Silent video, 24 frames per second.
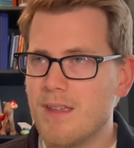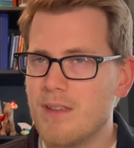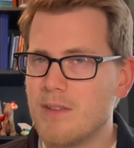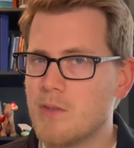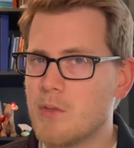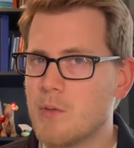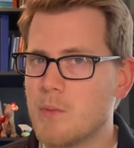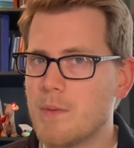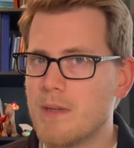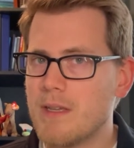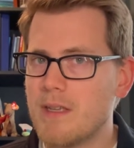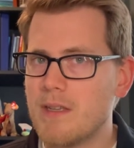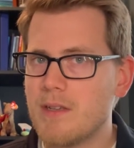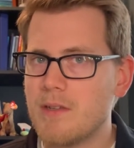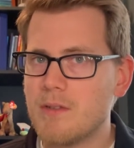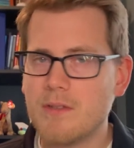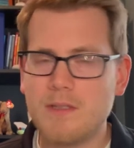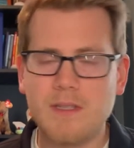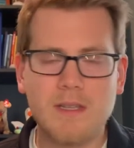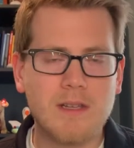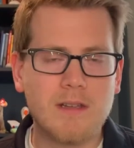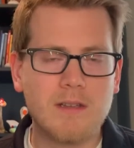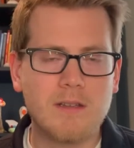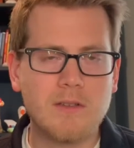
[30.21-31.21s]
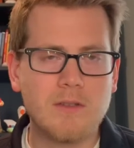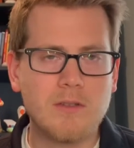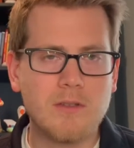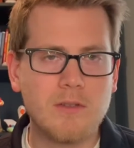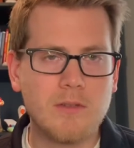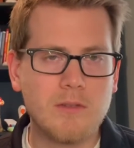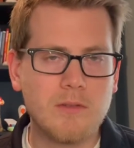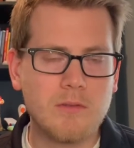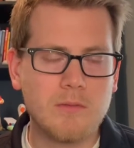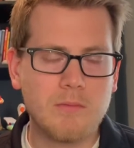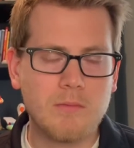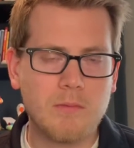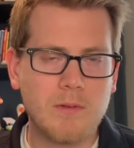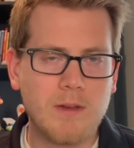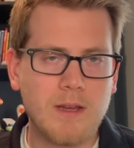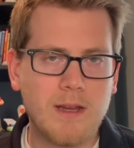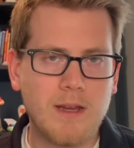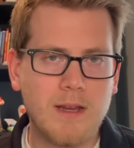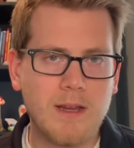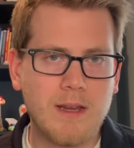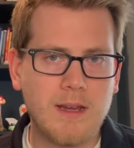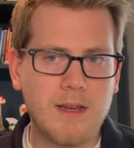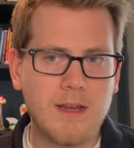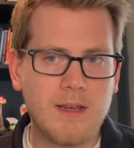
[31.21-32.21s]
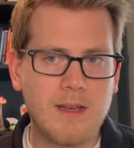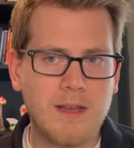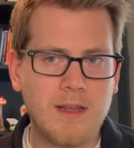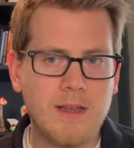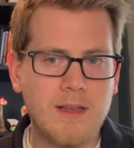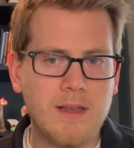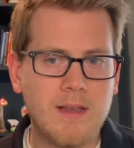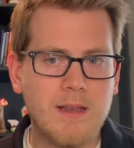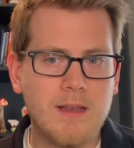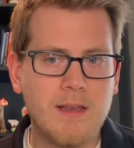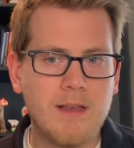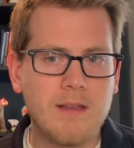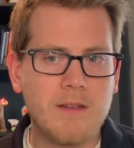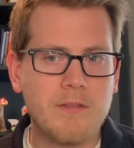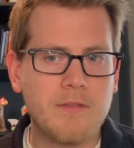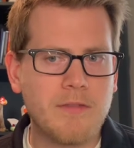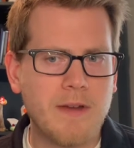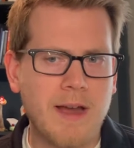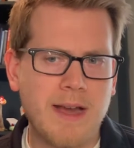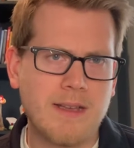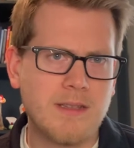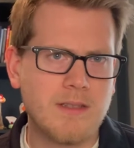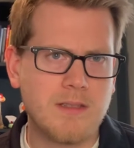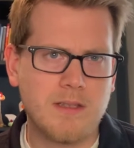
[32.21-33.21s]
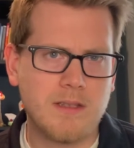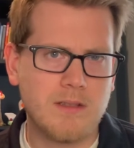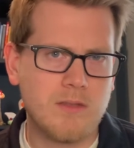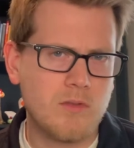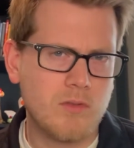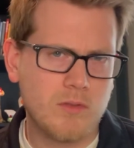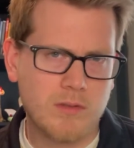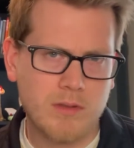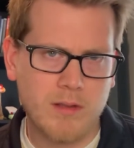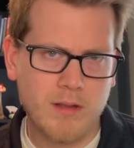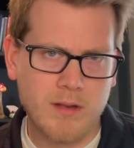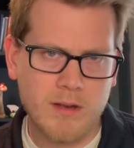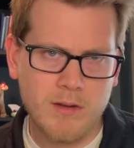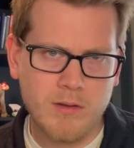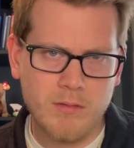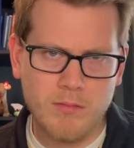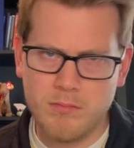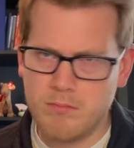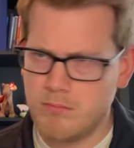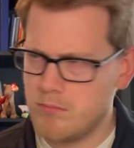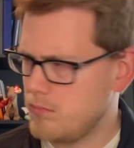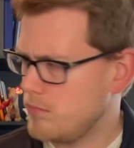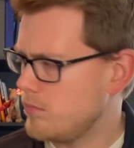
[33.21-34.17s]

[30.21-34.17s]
Do we use it to read fast and slow?